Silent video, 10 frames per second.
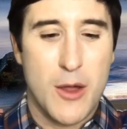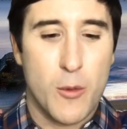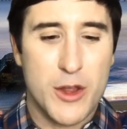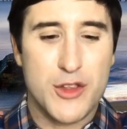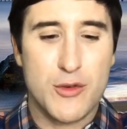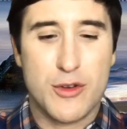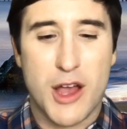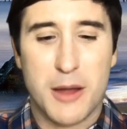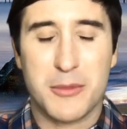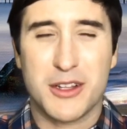When you
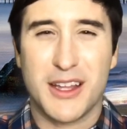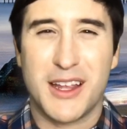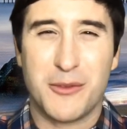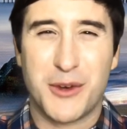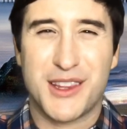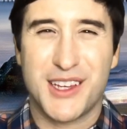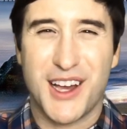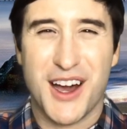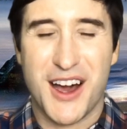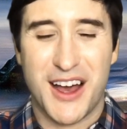come clean with
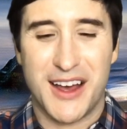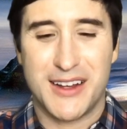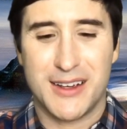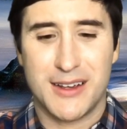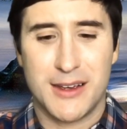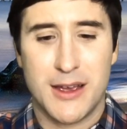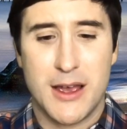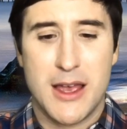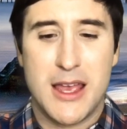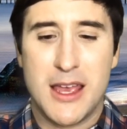God,
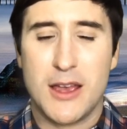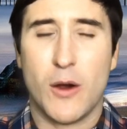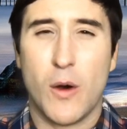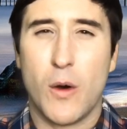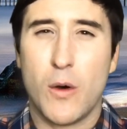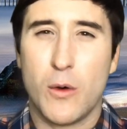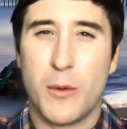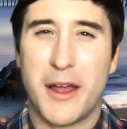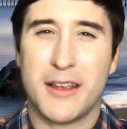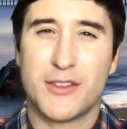He
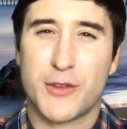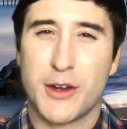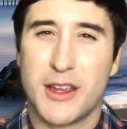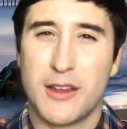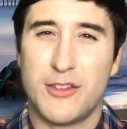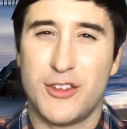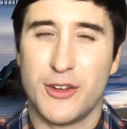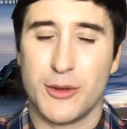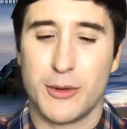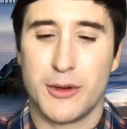always forgives
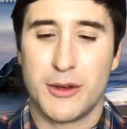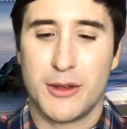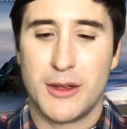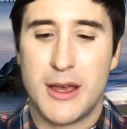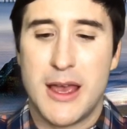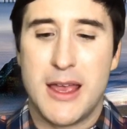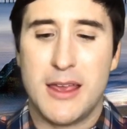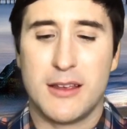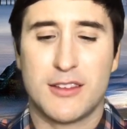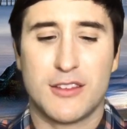you.
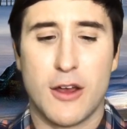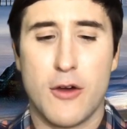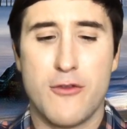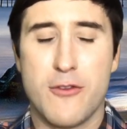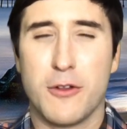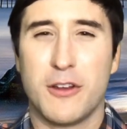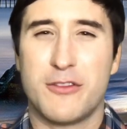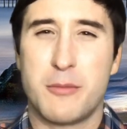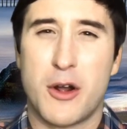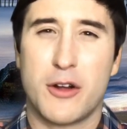He is so full of
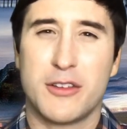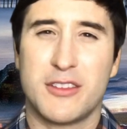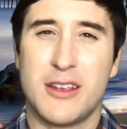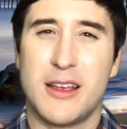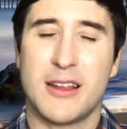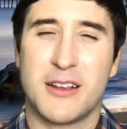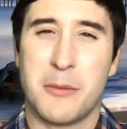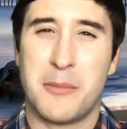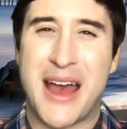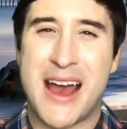mercy and
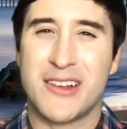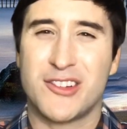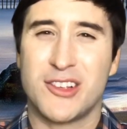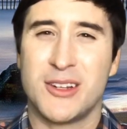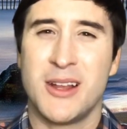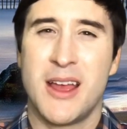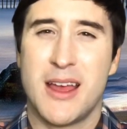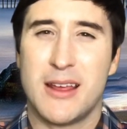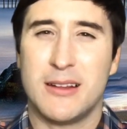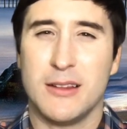compassion
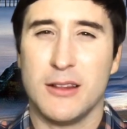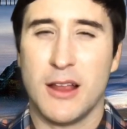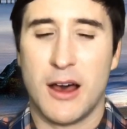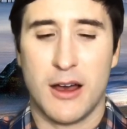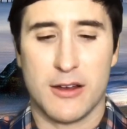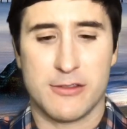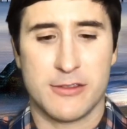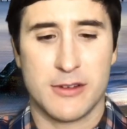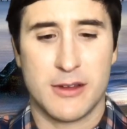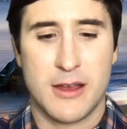and love.